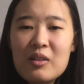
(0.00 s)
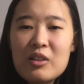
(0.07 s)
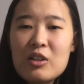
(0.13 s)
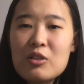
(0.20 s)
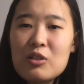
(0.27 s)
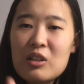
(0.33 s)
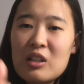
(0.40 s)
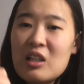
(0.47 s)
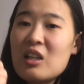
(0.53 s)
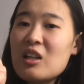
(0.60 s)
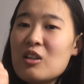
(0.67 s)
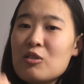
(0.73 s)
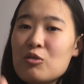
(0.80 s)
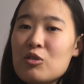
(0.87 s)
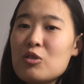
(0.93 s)
You
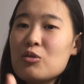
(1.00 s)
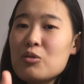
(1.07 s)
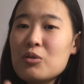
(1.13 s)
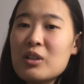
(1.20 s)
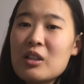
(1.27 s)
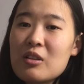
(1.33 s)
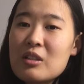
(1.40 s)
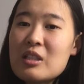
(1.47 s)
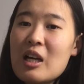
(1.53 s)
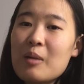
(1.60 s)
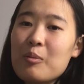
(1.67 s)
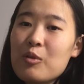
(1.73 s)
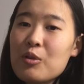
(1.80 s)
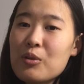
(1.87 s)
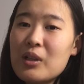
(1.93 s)
do need a
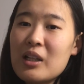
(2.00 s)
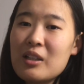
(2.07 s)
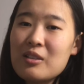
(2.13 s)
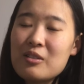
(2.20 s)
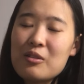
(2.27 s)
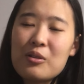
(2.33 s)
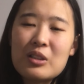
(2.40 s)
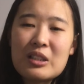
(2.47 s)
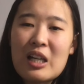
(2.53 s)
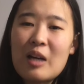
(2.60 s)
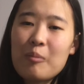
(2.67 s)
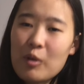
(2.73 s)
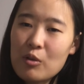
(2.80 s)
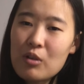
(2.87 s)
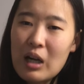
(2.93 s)
type screen or
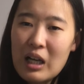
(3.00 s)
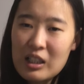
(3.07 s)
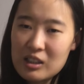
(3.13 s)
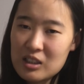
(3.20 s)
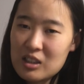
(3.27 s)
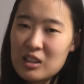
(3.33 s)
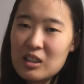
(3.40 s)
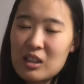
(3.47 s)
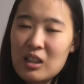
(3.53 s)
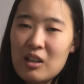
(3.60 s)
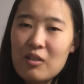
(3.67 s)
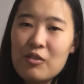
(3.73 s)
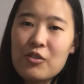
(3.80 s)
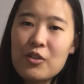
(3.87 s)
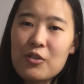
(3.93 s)
type across
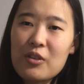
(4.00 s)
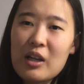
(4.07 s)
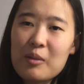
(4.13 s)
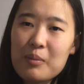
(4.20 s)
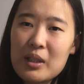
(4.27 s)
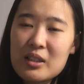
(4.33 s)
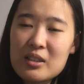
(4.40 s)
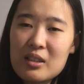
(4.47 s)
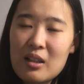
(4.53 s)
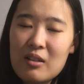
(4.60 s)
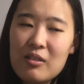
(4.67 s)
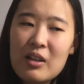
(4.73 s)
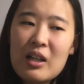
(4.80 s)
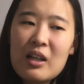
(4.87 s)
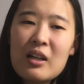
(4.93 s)
for red blood cell.
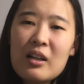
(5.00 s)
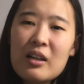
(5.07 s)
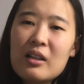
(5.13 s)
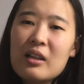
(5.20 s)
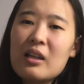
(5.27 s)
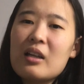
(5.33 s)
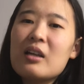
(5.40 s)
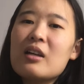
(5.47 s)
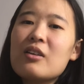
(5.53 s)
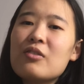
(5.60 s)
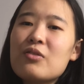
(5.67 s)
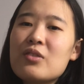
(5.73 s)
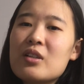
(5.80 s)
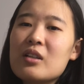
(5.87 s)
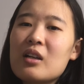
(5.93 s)

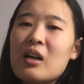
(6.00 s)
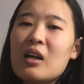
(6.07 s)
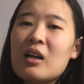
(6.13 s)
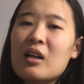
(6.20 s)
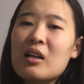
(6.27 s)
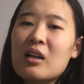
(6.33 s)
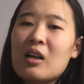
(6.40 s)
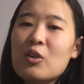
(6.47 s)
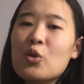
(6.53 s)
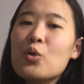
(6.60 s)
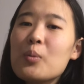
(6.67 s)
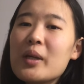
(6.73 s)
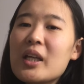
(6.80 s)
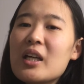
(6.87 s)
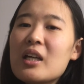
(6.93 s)
If they are on
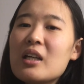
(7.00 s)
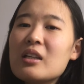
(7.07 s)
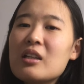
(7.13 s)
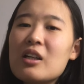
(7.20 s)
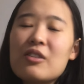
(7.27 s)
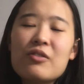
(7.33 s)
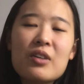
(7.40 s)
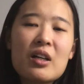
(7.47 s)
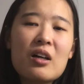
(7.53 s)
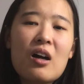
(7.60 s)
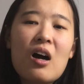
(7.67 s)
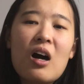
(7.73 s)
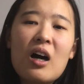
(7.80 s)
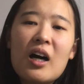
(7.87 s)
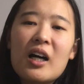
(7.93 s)
Coumadin, if they're
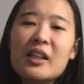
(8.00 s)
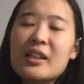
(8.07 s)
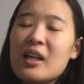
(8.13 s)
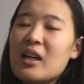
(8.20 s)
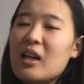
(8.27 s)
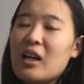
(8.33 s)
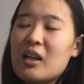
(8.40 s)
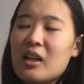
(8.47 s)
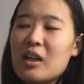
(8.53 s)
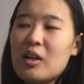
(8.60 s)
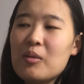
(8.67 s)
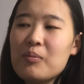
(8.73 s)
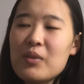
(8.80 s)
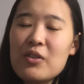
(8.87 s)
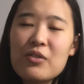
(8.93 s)
on,
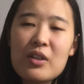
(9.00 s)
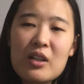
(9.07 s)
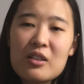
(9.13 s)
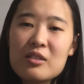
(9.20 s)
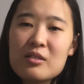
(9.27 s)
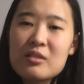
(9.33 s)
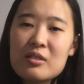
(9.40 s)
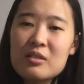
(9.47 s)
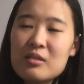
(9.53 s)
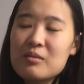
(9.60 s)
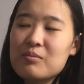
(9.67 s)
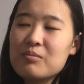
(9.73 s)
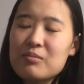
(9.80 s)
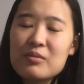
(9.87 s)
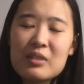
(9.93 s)
if they're,
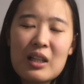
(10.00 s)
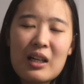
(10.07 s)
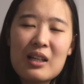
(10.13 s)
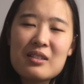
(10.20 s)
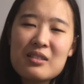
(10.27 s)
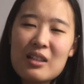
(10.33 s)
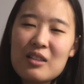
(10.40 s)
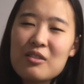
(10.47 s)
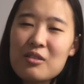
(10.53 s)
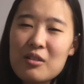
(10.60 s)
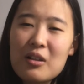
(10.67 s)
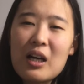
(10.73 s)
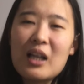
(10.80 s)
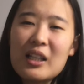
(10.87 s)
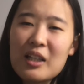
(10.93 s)
like I said,
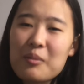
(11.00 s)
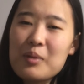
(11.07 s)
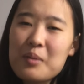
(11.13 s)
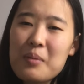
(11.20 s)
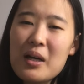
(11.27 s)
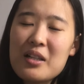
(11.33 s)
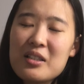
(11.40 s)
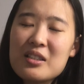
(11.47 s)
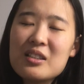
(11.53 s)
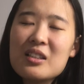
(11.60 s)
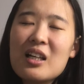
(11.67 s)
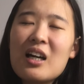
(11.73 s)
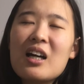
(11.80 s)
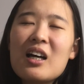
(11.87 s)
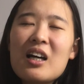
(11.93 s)
cirrhotic P patients,
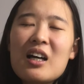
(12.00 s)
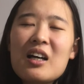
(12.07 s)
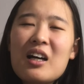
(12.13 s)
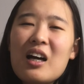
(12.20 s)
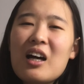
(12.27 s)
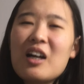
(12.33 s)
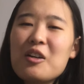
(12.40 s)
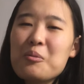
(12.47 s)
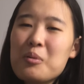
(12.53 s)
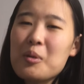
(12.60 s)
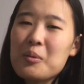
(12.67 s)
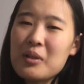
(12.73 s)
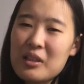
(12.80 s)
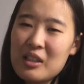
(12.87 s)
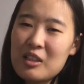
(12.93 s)
you
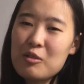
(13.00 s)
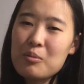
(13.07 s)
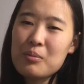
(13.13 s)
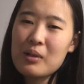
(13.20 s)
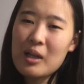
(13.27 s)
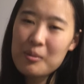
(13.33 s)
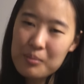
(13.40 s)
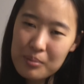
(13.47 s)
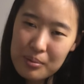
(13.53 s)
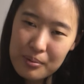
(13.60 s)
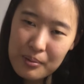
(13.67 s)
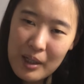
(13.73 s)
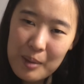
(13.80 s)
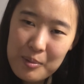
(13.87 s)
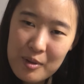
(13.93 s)
probably need to
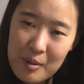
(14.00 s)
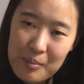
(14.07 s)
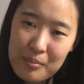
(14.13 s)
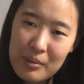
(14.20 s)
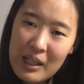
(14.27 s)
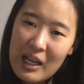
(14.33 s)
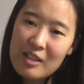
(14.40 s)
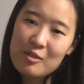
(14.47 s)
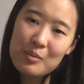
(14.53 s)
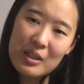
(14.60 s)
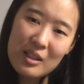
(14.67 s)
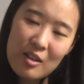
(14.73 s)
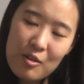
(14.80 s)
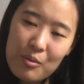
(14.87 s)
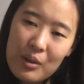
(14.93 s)
prep some
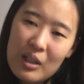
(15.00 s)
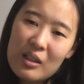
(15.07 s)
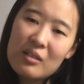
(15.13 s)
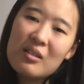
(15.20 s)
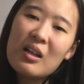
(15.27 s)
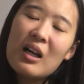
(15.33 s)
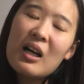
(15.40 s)
plasma as well.